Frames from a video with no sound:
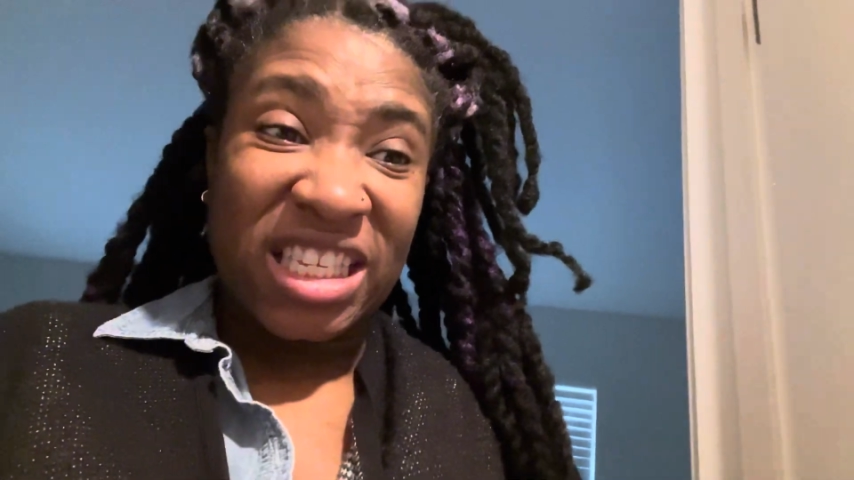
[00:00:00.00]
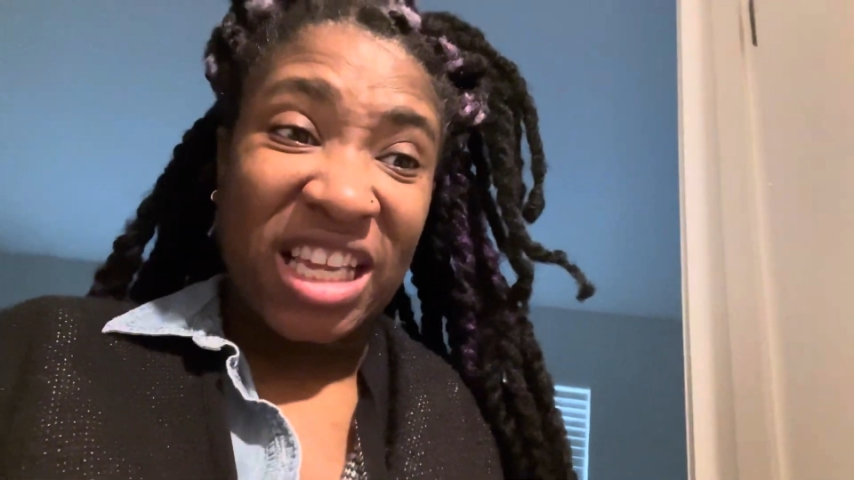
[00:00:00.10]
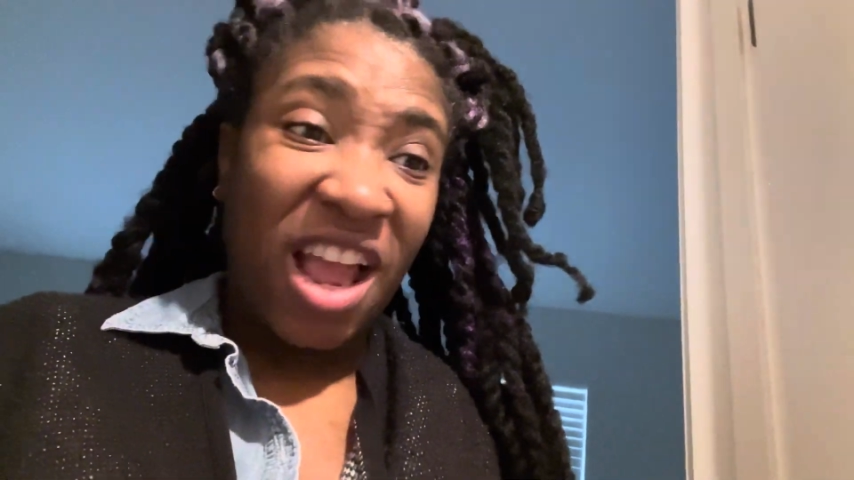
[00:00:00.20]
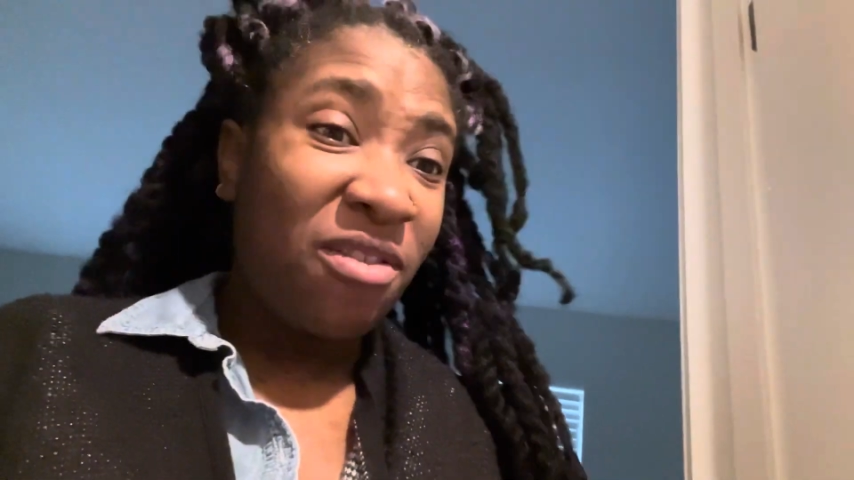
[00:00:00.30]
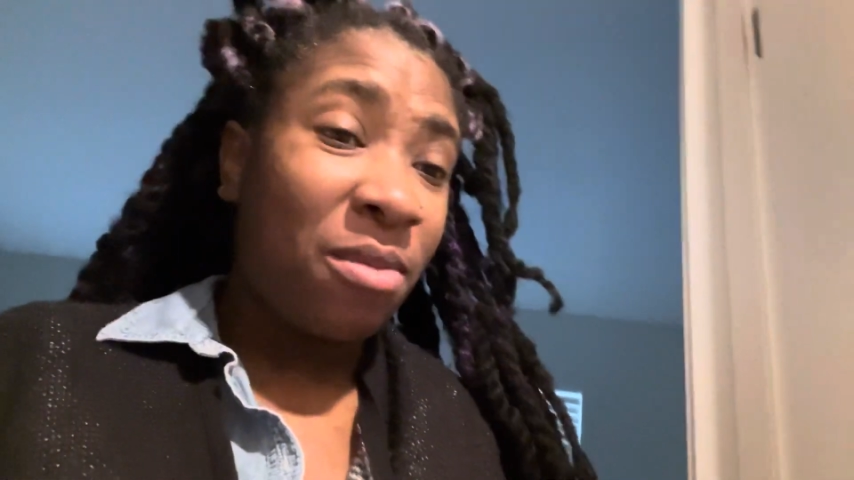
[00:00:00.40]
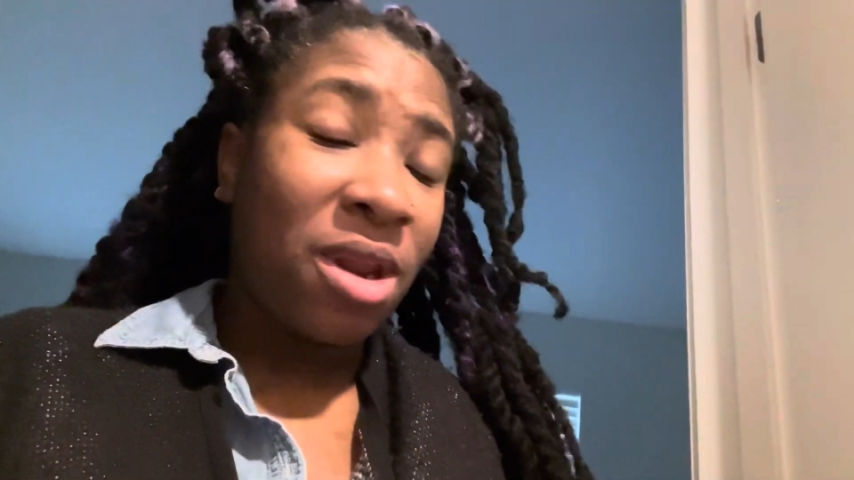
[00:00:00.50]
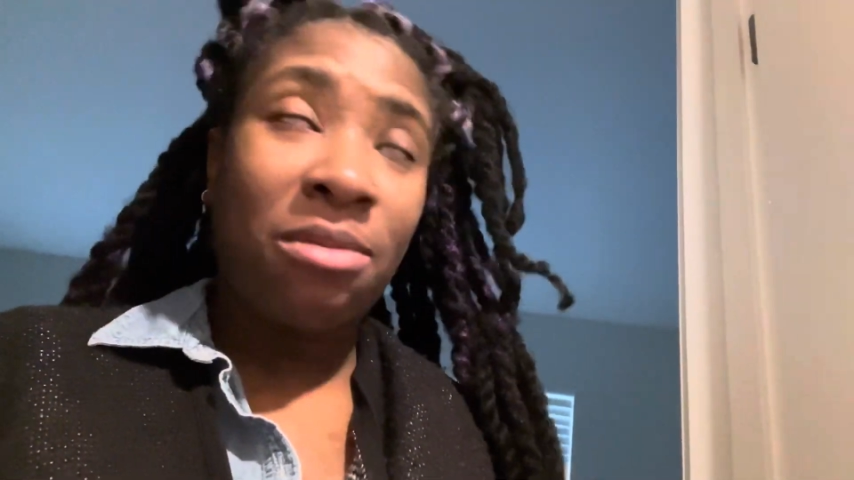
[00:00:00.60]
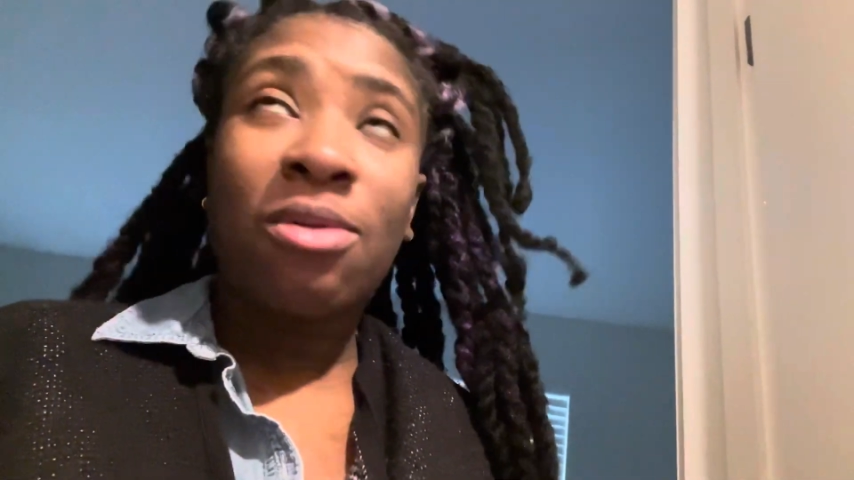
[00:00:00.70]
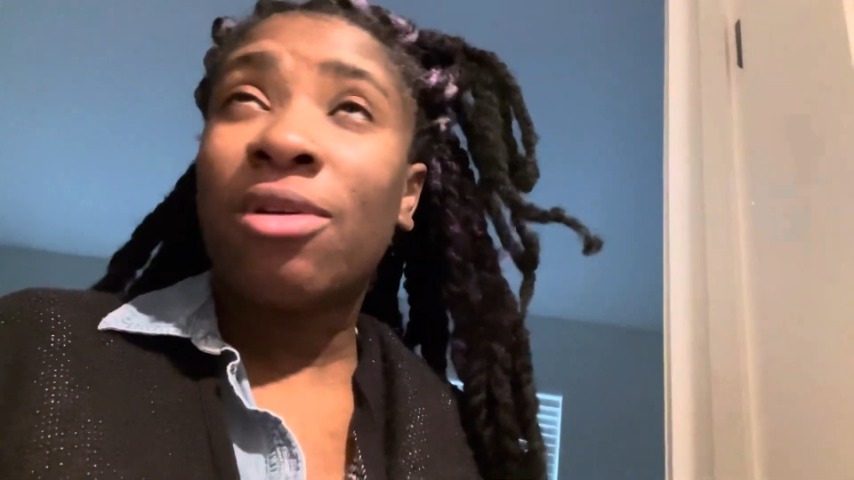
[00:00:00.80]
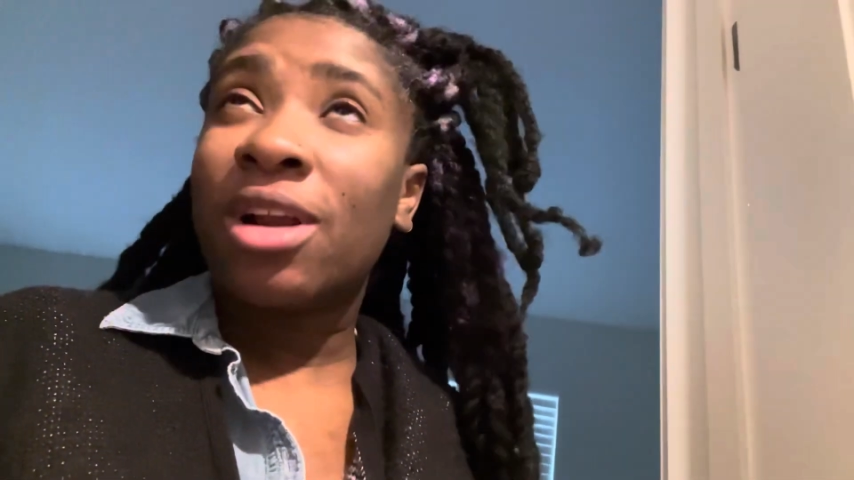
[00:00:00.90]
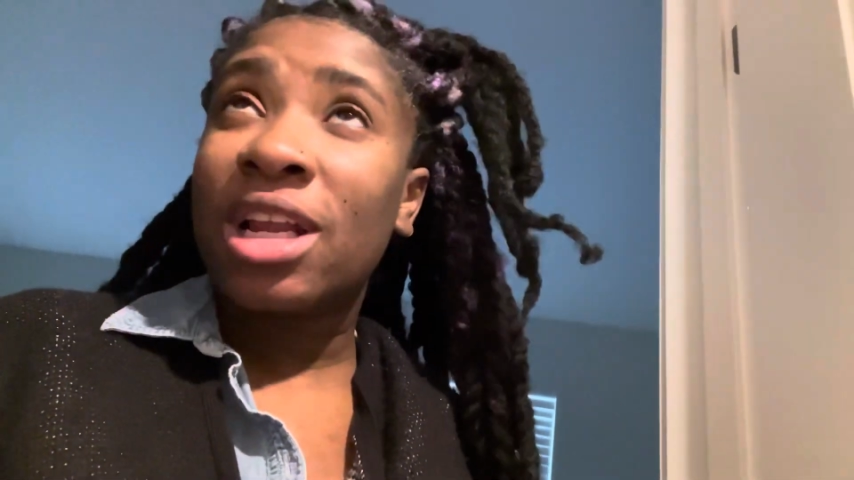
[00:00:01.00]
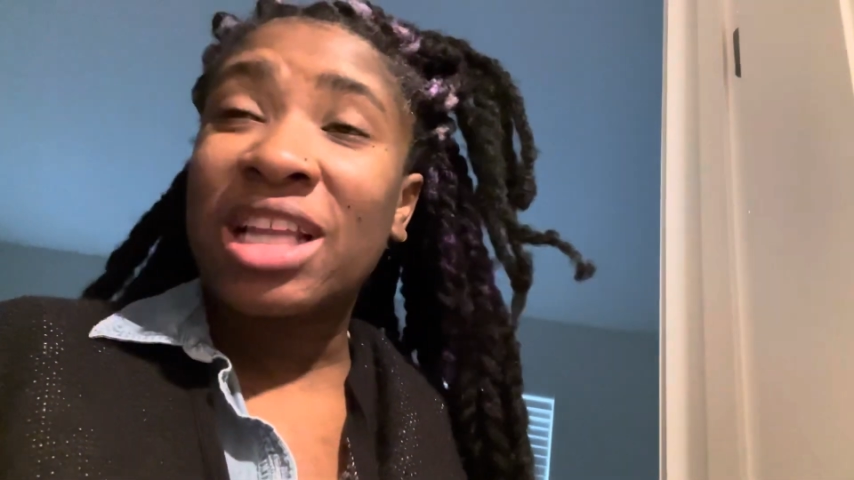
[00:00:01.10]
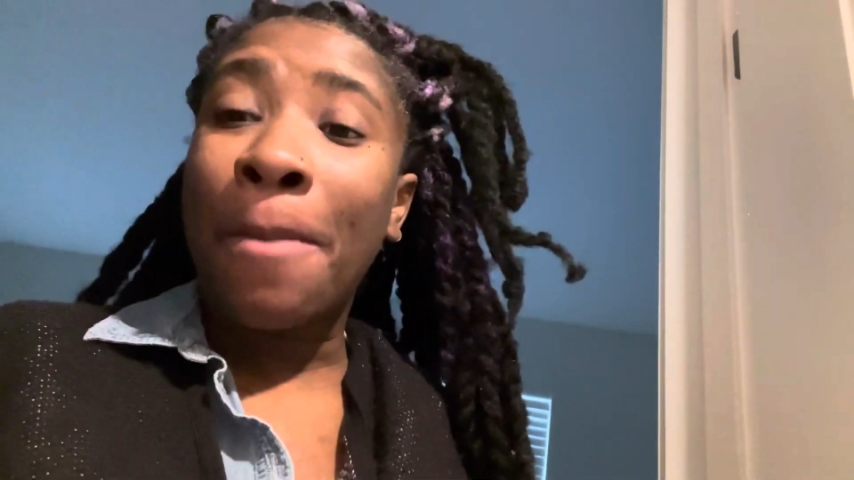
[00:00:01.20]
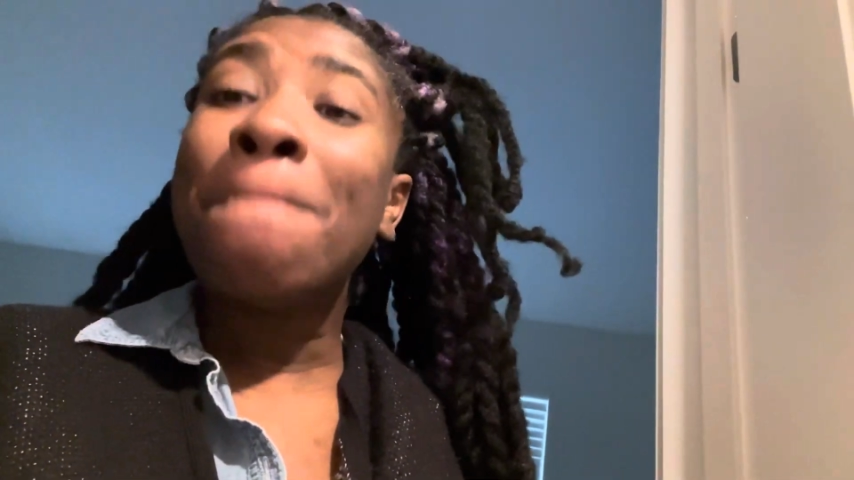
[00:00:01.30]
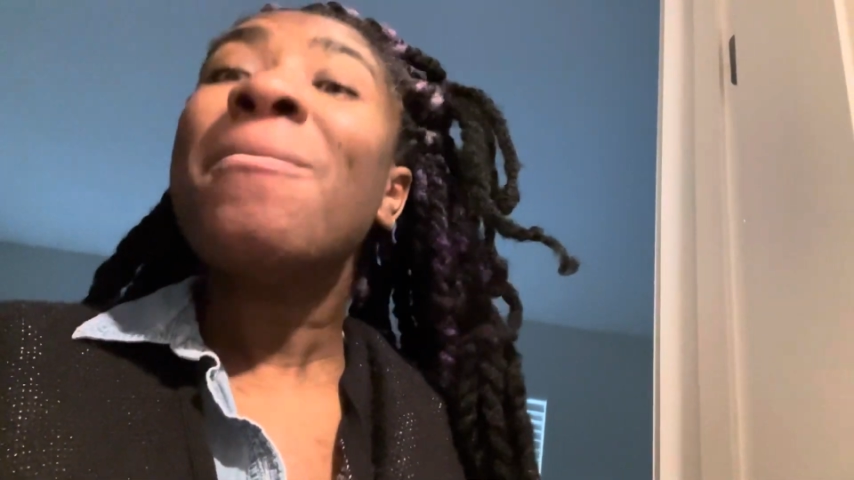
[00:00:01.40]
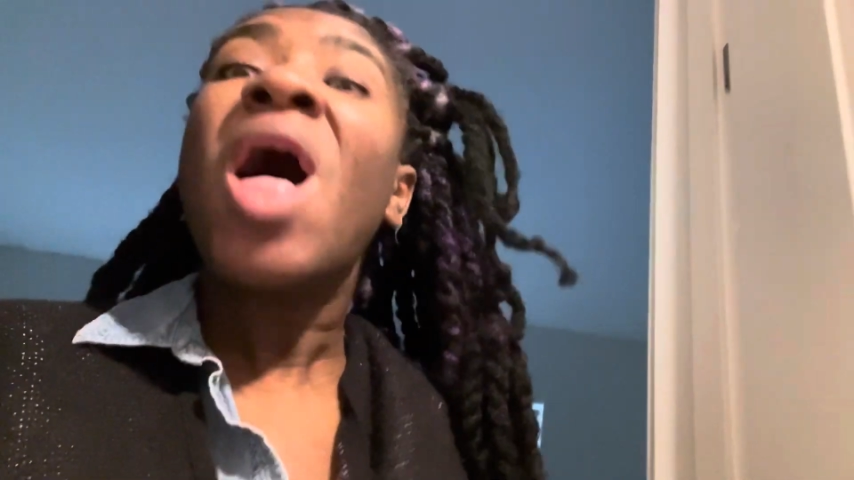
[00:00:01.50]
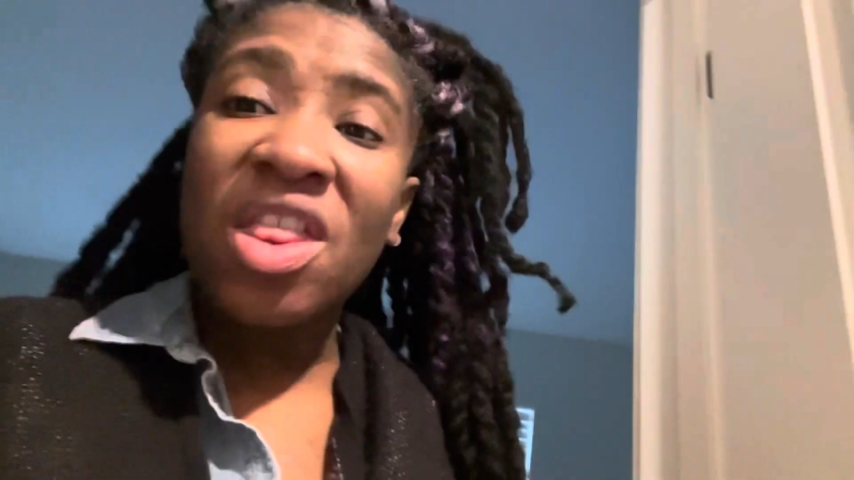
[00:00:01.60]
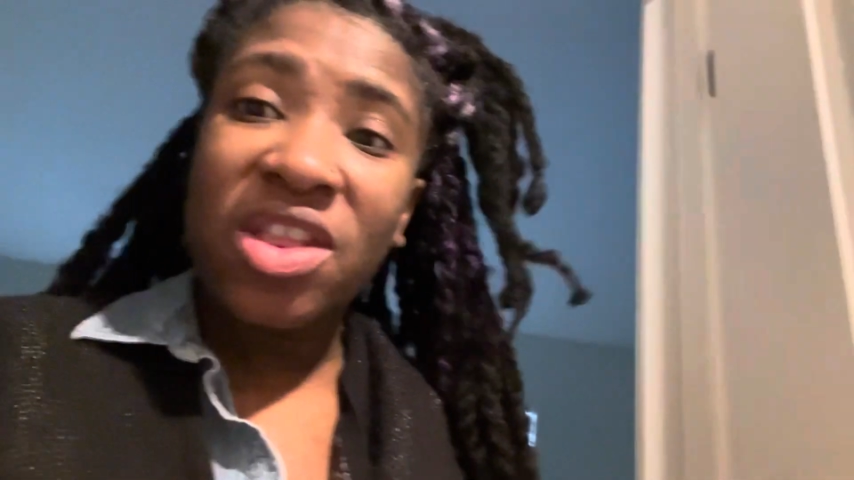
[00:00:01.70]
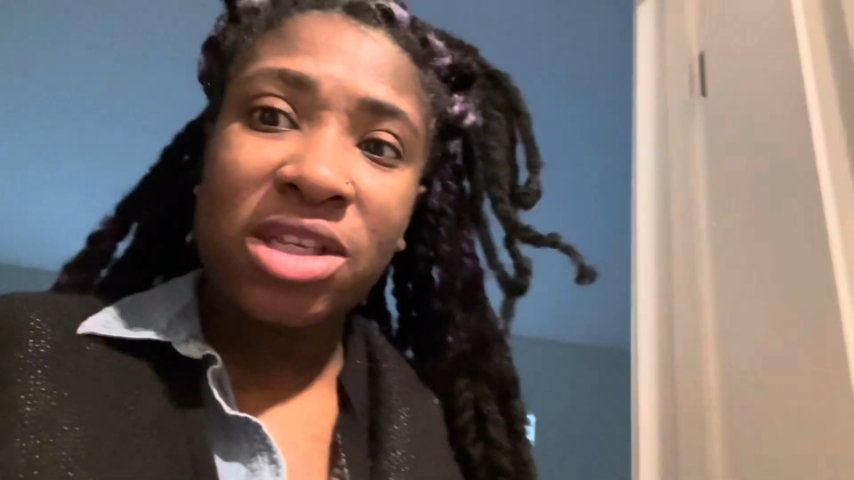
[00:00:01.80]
I haven't been able to wear these in months.